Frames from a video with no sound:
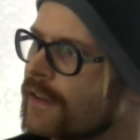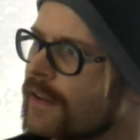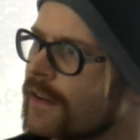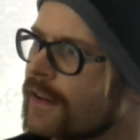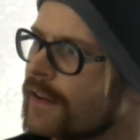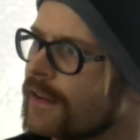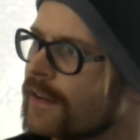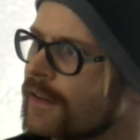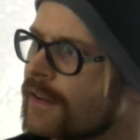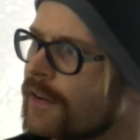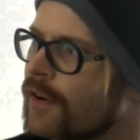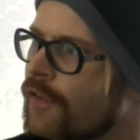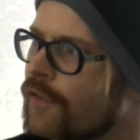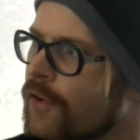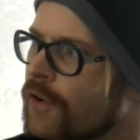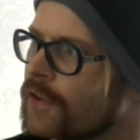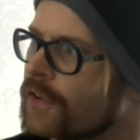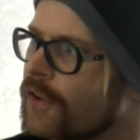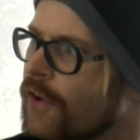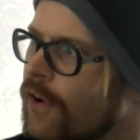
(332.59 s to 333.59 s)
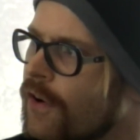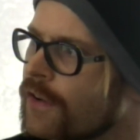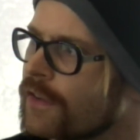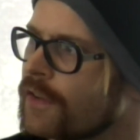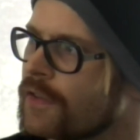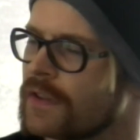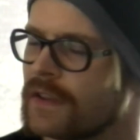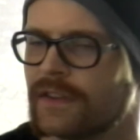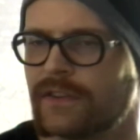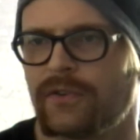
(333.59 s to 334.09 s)
of our songs
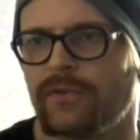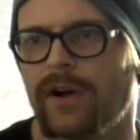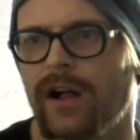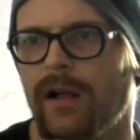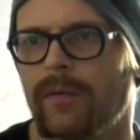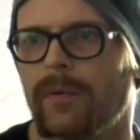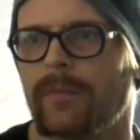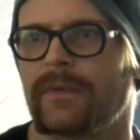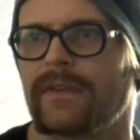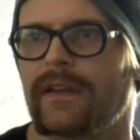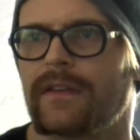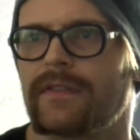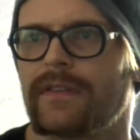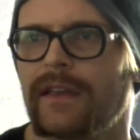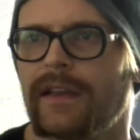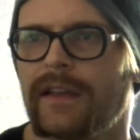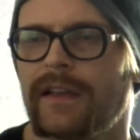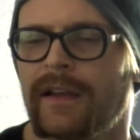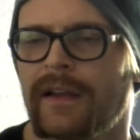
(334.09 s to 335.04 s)
on these two albums, I think.